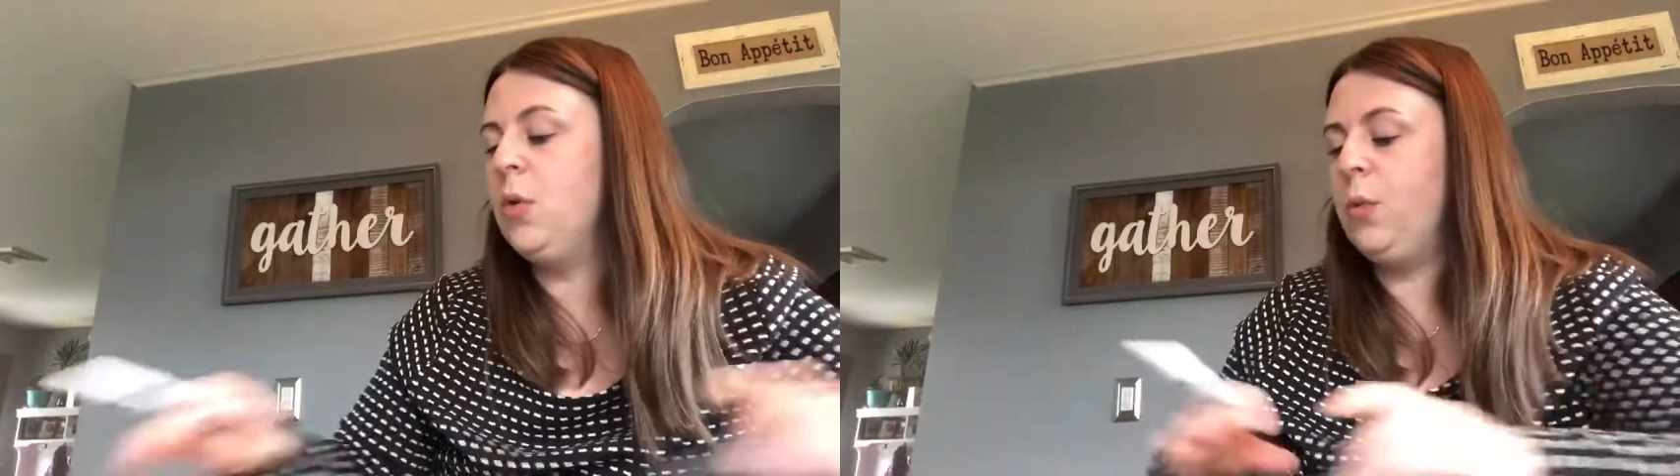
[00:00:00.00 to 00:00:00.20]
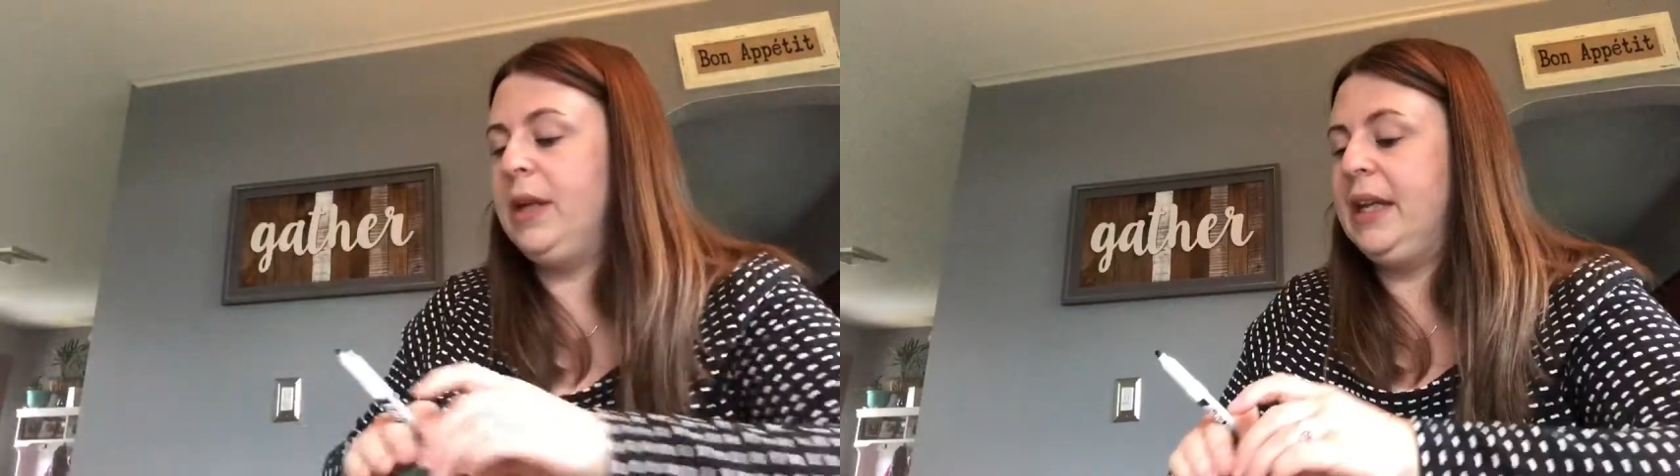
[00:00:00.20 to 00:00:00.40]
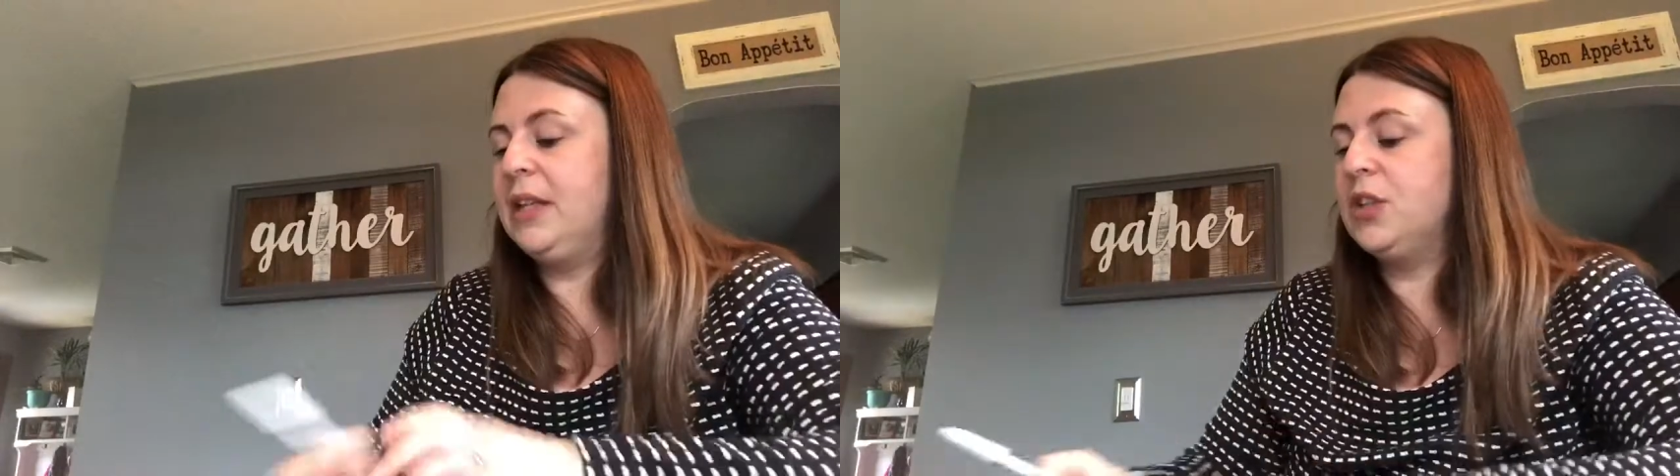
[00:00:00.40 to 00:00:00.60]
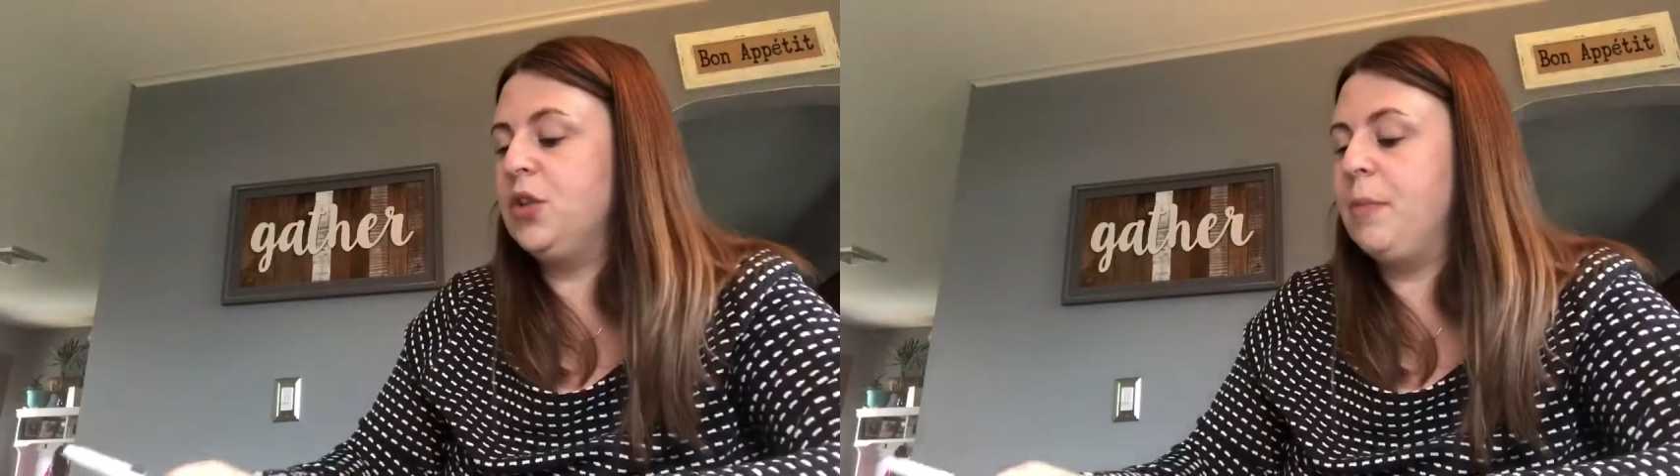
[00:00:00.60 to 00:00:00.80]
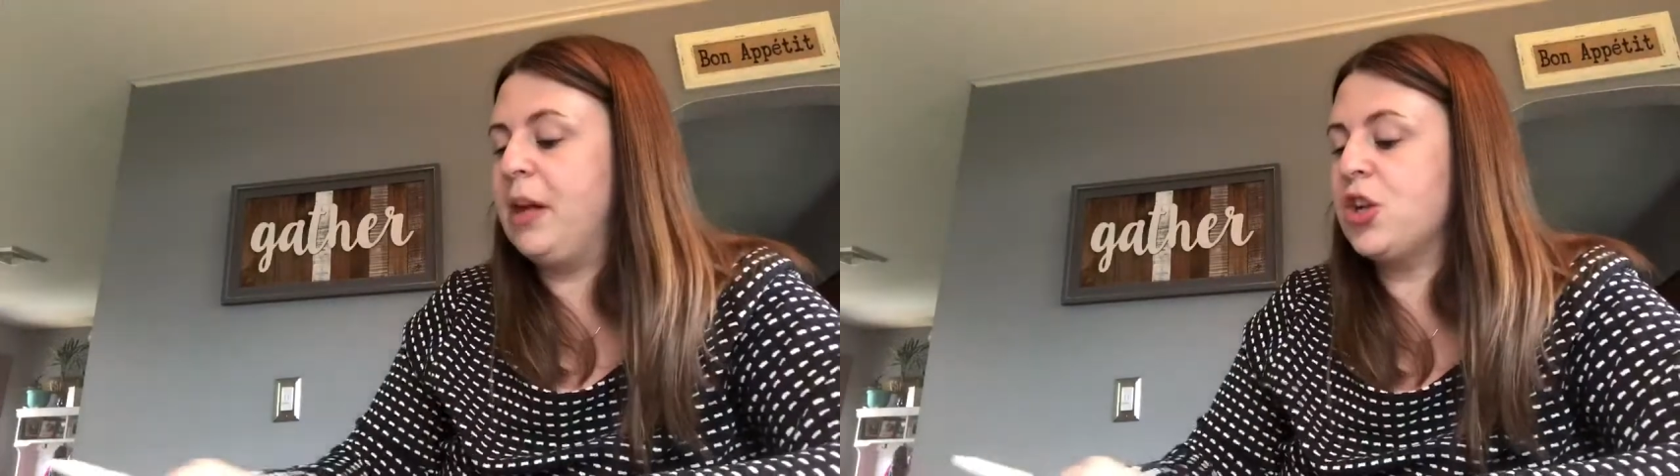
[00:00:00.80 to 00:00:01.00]
we need
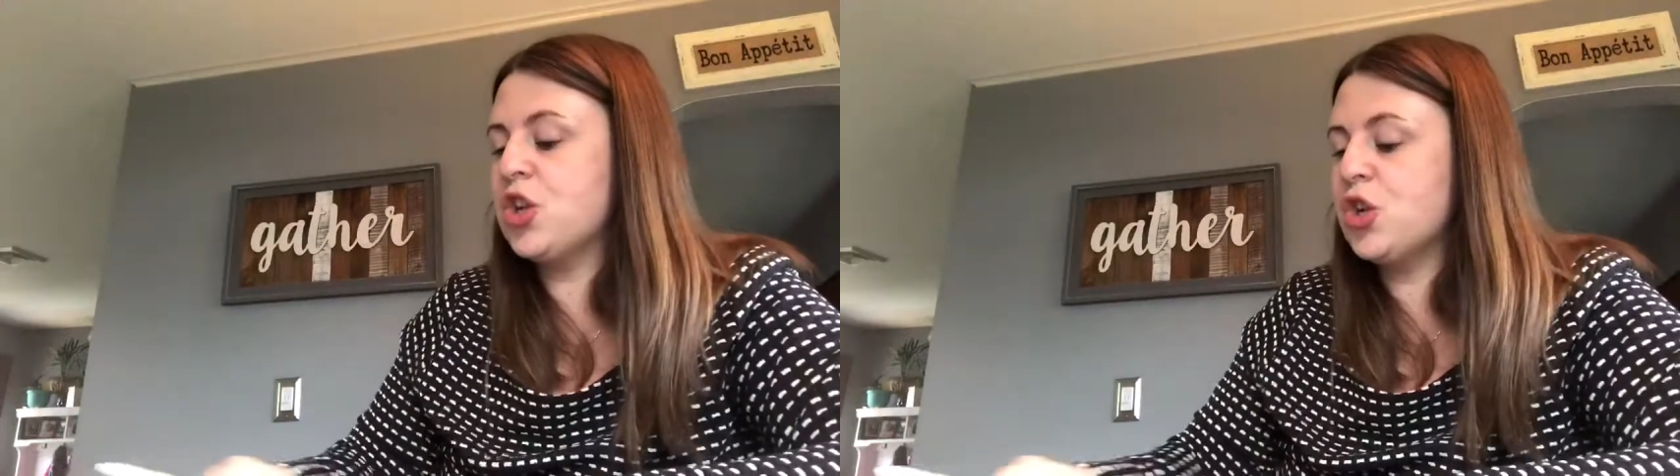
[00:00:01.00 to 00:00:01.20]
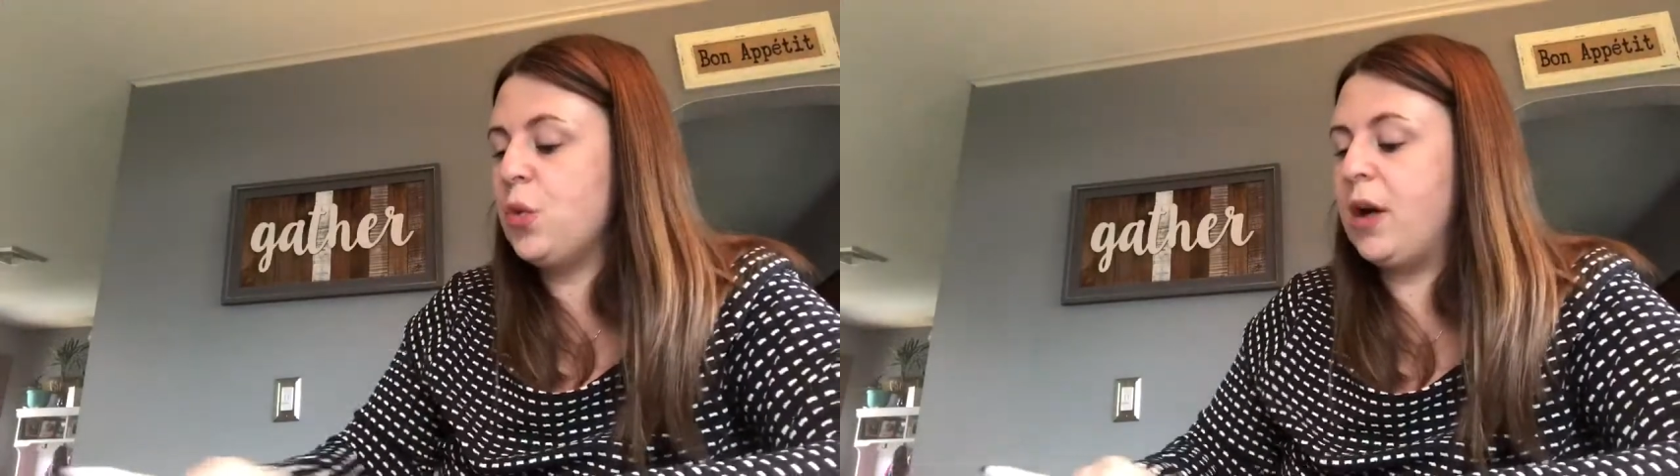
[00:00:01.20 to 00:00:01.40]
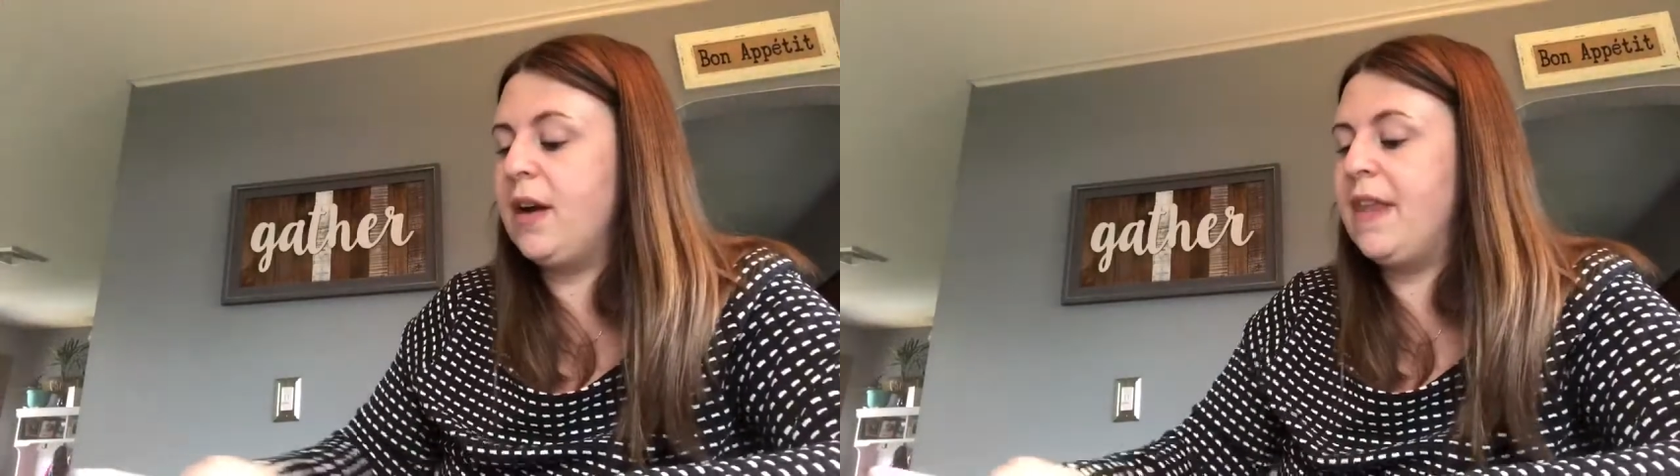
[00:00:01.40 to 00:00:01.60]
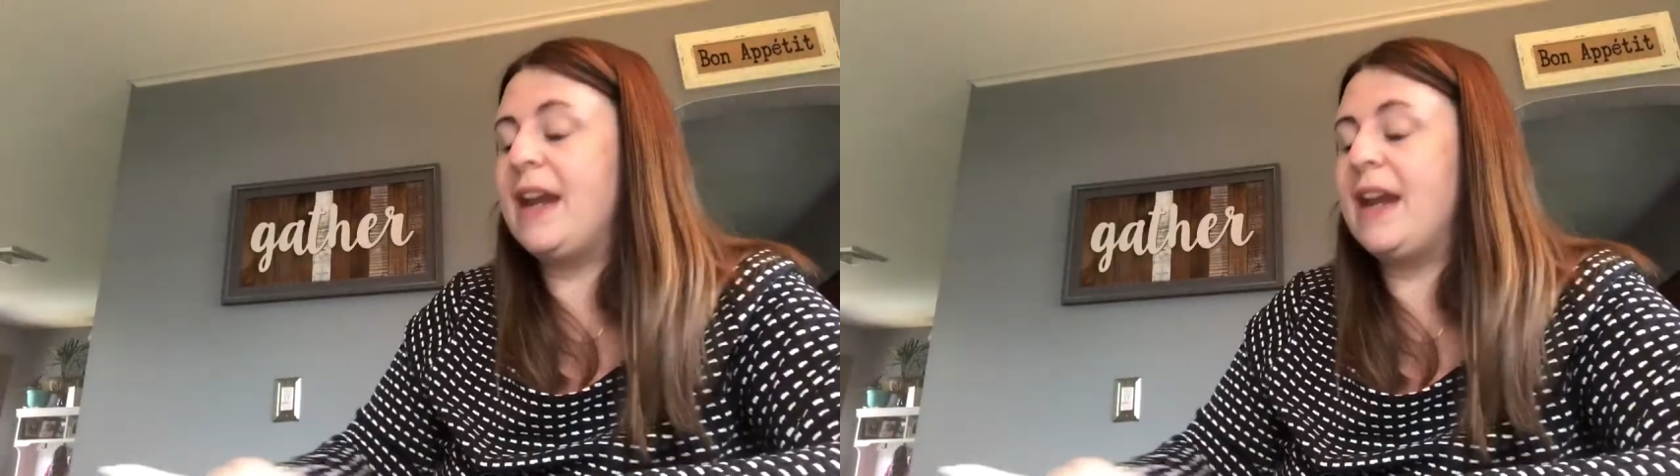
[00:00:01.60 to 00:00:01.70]
to make sure that